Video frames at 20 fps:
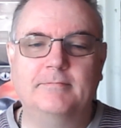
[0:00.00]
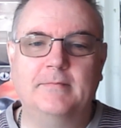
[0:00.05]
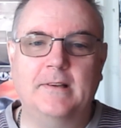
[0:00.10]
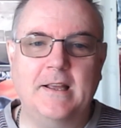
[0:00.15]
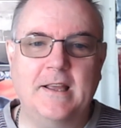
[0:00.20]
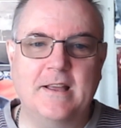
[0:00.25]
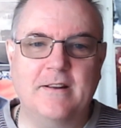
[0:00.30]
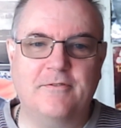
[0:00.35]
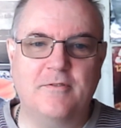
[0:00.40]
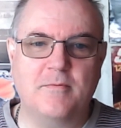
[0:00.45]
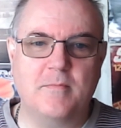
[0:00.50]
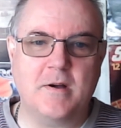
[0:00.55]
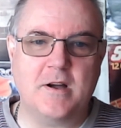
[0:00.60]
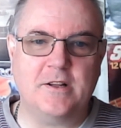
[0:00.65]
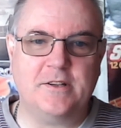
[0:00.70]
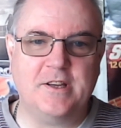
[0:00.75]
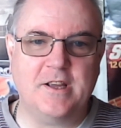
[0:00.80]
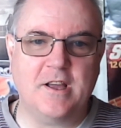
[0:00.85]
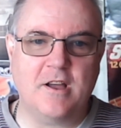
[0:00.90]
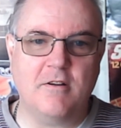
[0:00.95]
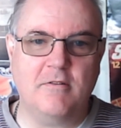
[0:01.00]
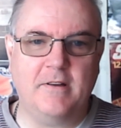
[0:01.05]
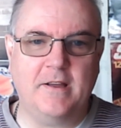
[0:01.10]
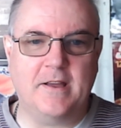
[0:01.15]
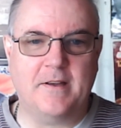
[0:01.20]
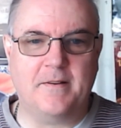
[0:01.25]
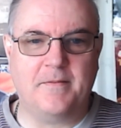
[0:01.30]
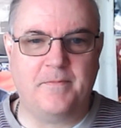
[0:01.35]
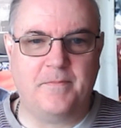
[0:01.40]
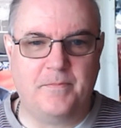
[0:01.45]
Iain Formatio
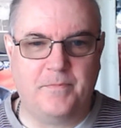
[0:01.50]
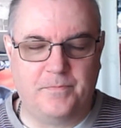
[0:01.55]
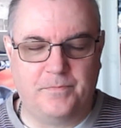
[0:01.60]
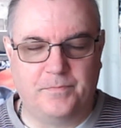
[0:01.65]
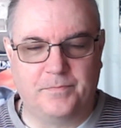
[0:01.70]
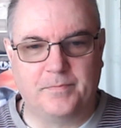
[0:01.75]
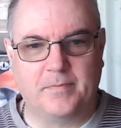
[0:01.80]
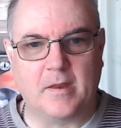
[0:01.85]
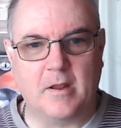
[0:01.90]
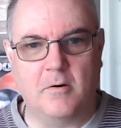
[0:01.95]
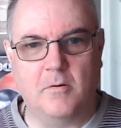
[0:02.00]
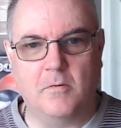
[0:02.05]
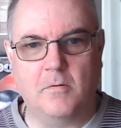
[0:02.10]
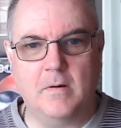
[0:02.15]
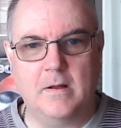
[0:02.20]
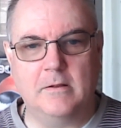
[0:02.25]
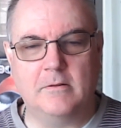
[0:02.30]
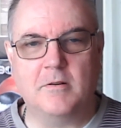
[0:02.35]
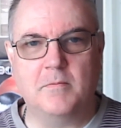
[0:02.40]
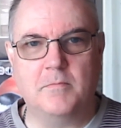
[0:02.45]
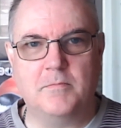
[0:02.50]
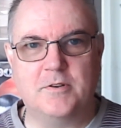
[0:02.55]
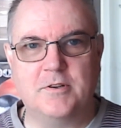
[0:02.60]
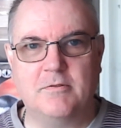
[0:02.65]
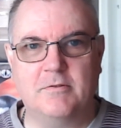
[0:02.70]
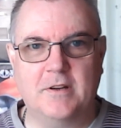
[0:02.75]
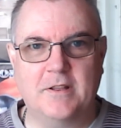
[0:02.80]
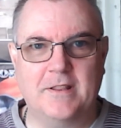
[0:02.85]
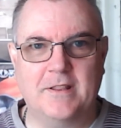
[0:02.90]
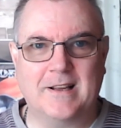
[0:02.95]
here. Welcome
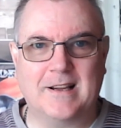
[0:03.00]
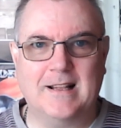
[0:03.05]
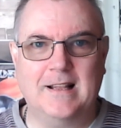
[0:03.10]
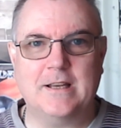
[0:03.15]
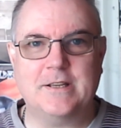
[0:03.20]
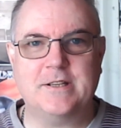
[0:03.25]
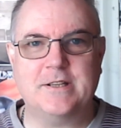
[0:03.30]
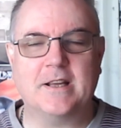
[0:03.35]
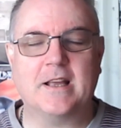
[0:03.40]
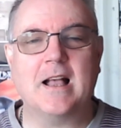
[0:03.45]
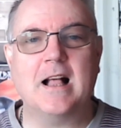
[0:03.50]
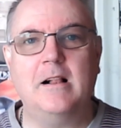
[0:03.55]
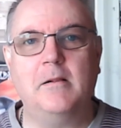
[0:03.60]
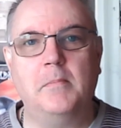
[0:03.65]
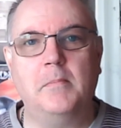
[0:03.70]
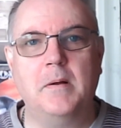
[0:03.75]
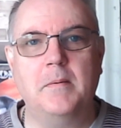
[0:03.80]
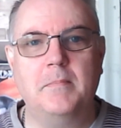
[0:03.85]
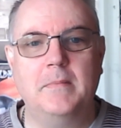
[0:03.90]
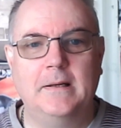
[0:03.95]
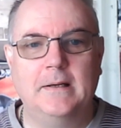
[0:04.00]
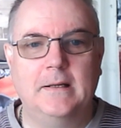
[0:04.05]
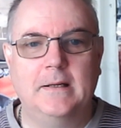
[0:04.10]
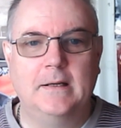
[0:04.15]
to another classic album.